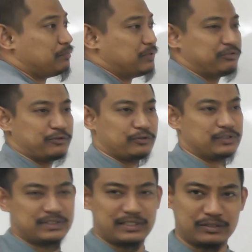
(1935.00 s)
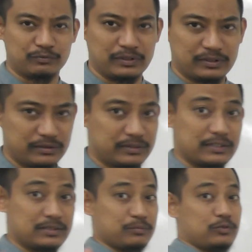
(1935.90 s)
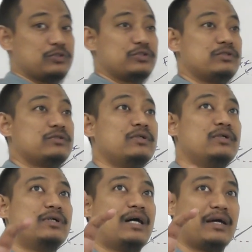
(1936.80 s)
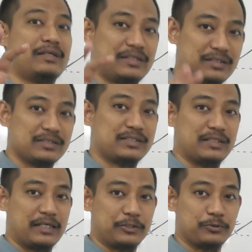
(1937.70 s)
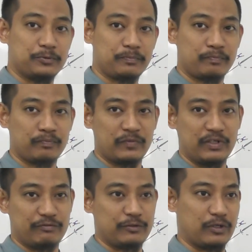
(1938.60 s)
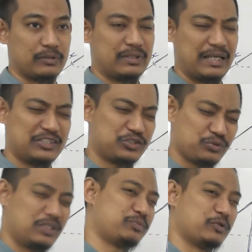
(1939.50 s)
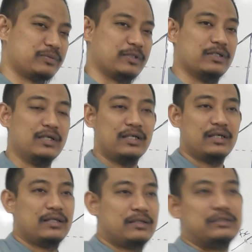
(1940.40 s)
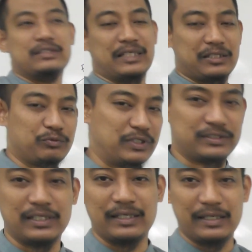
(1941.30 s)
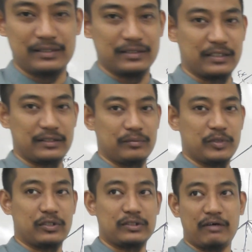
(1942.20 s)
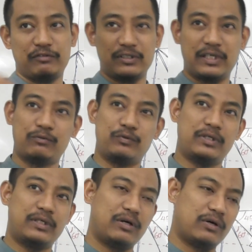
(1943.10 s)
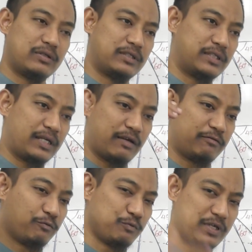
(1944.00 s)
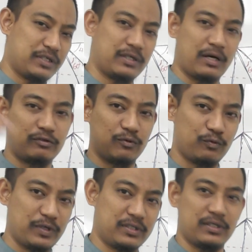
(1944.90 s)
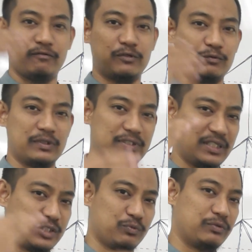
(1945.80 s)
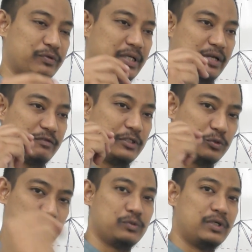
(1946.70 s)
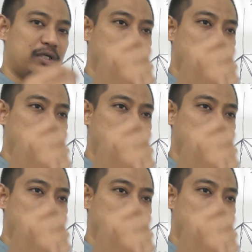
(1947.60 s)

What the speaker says: before the second week. That's the most ideal scenario. If not, as soon as possible. The second week is the latest, I think, because after that we already have week after week after week. Each week we have new